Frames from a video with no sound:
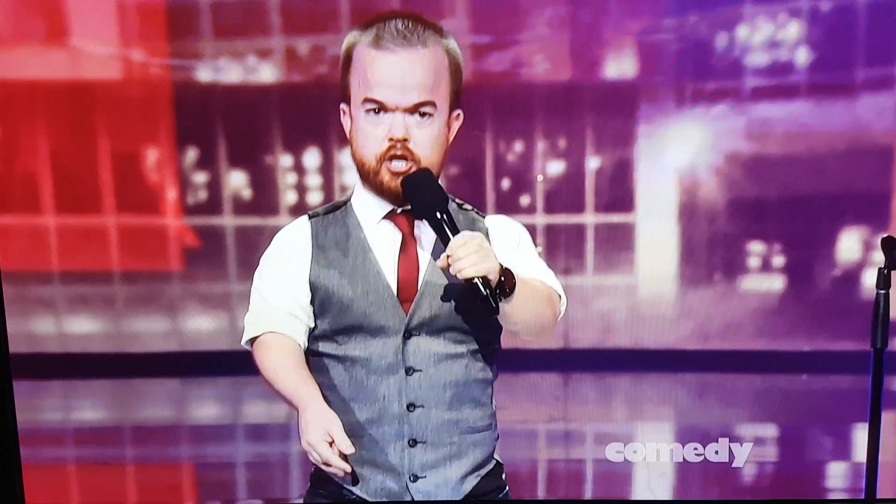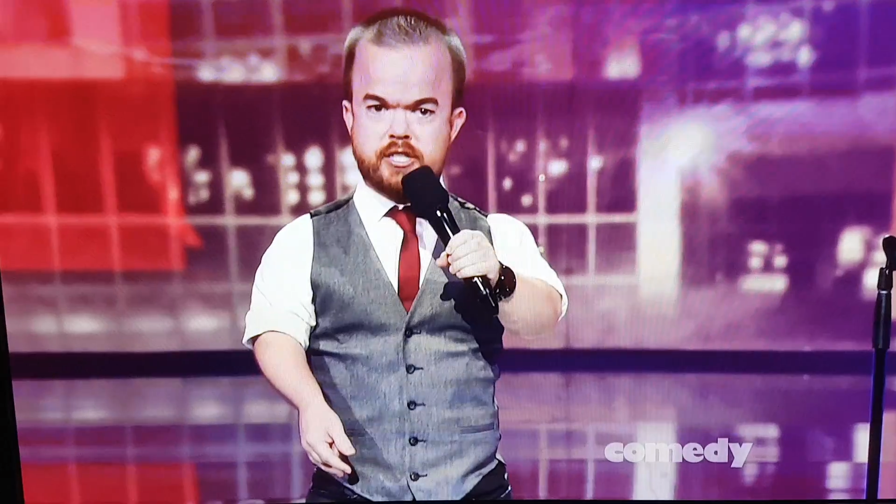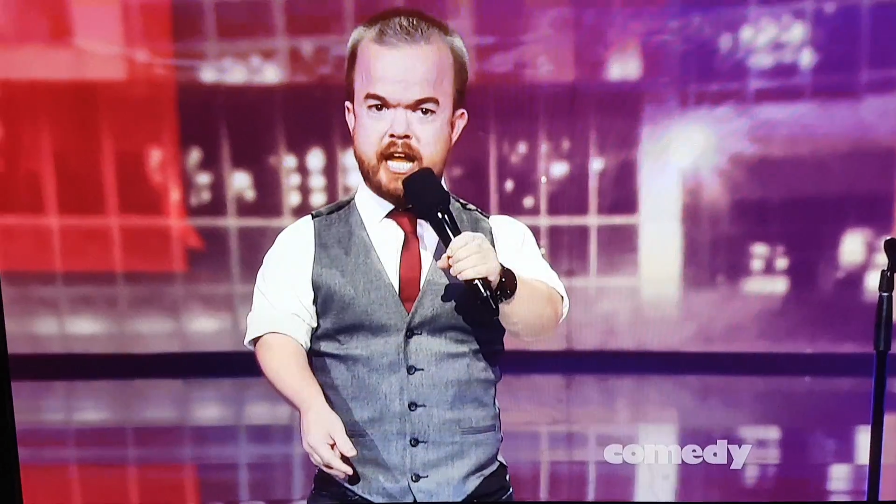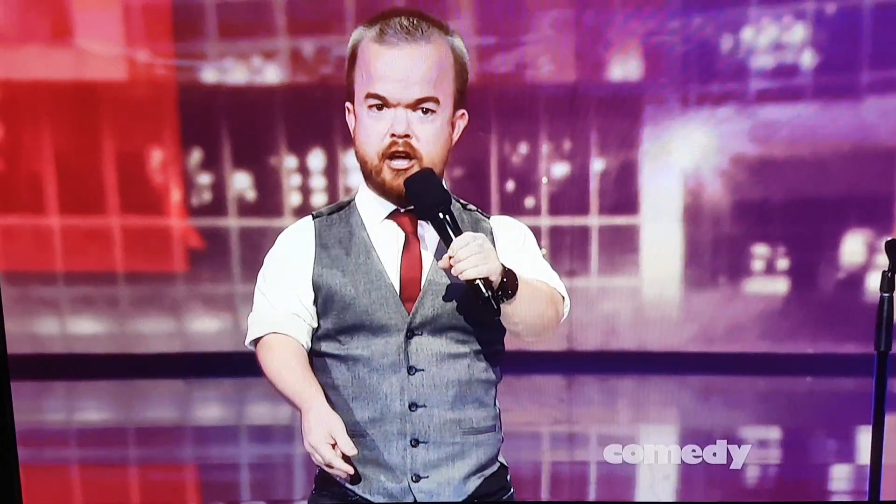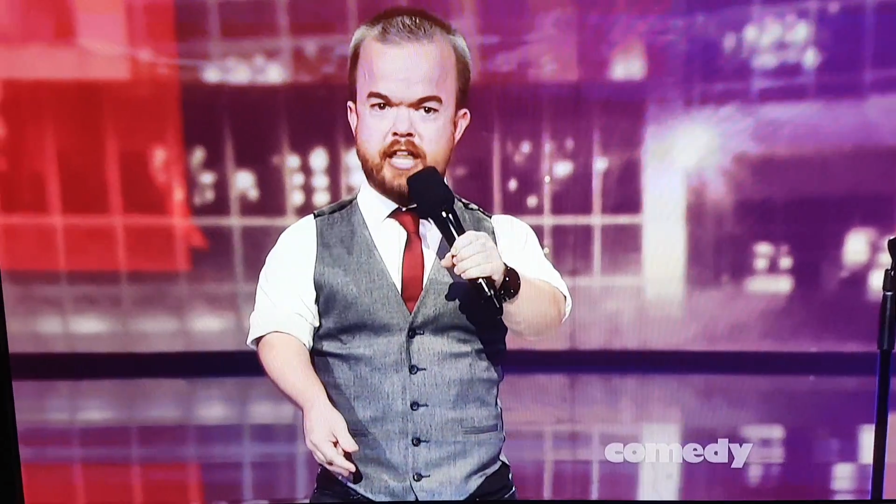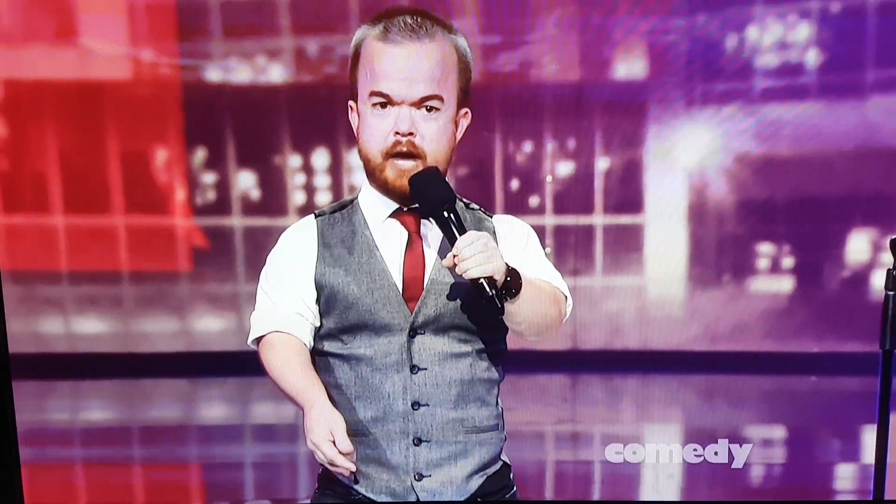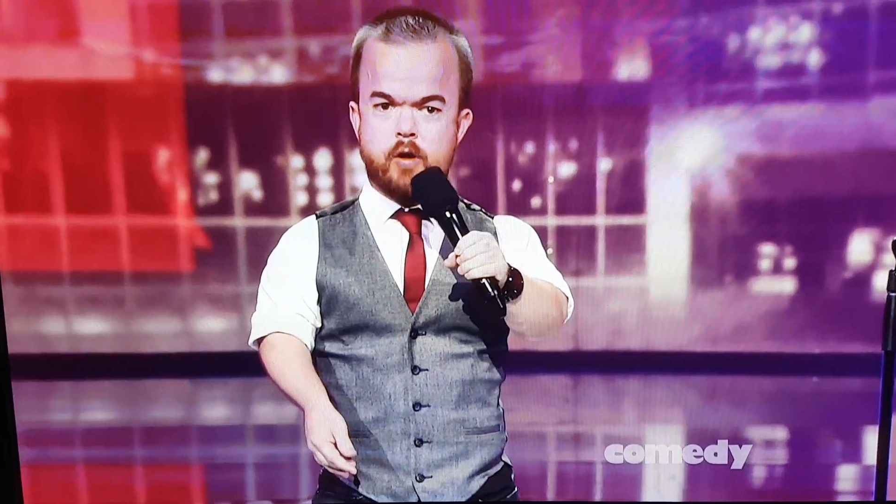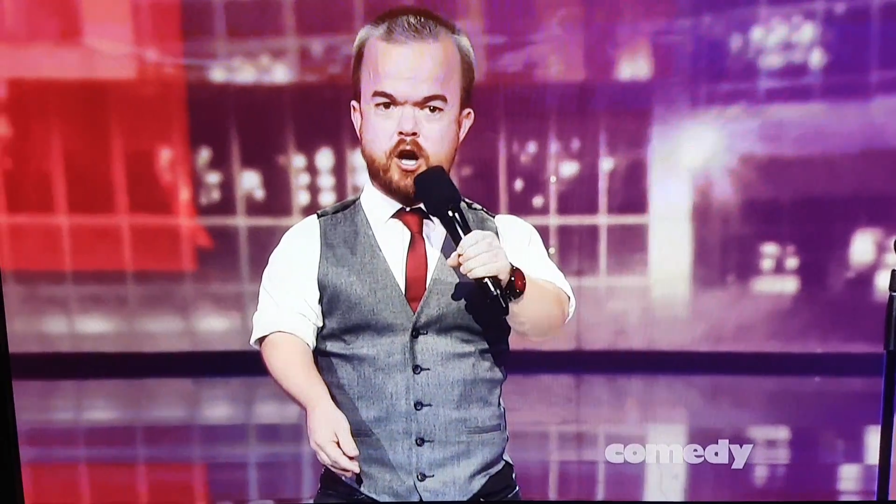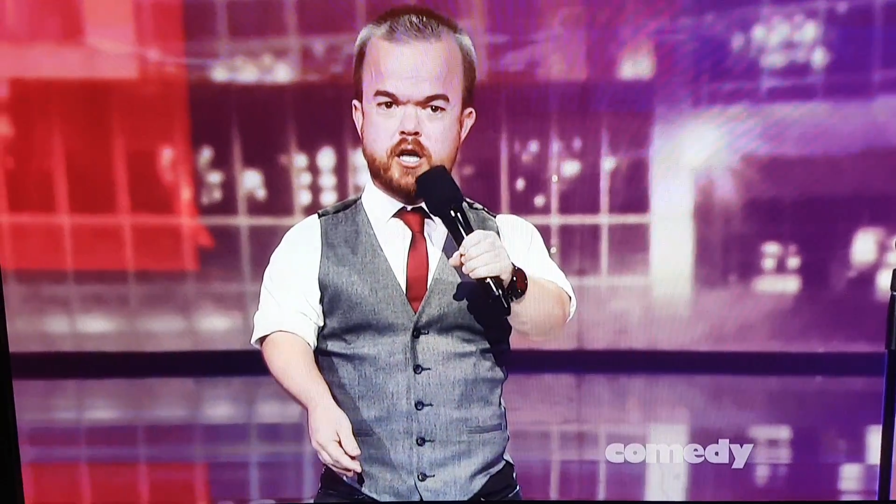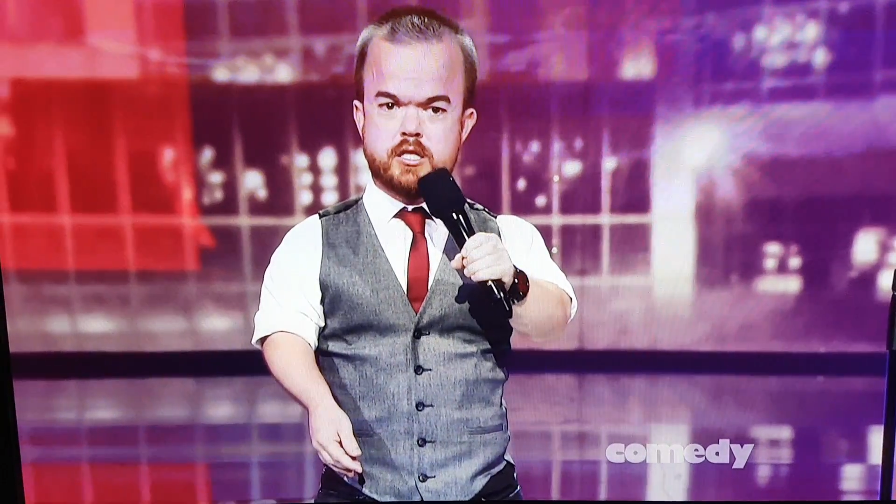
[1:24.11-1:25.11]
You understand how
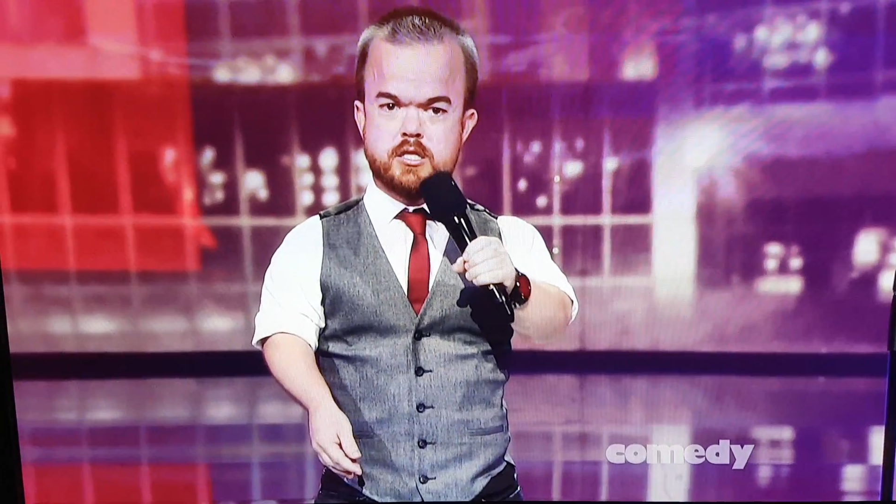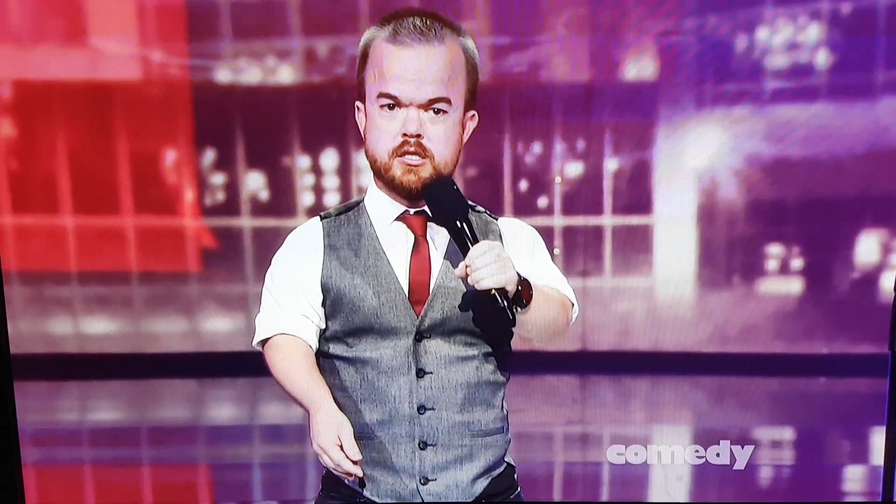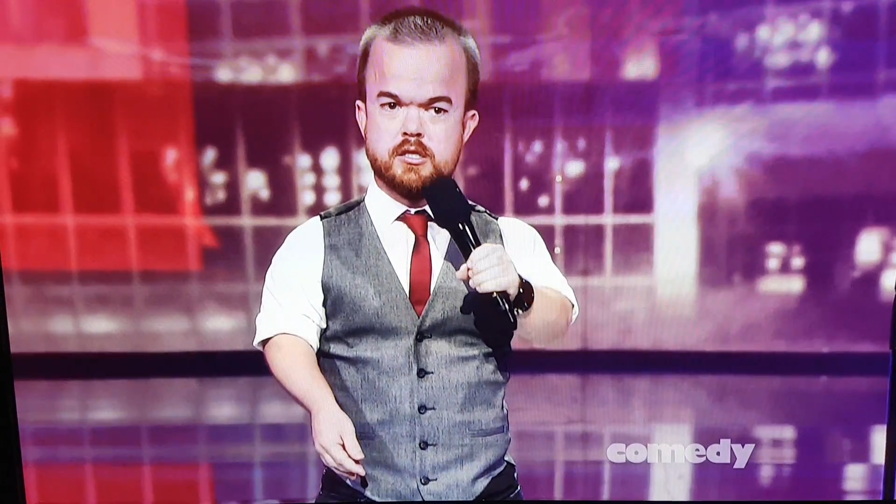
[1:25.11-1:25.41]
that works?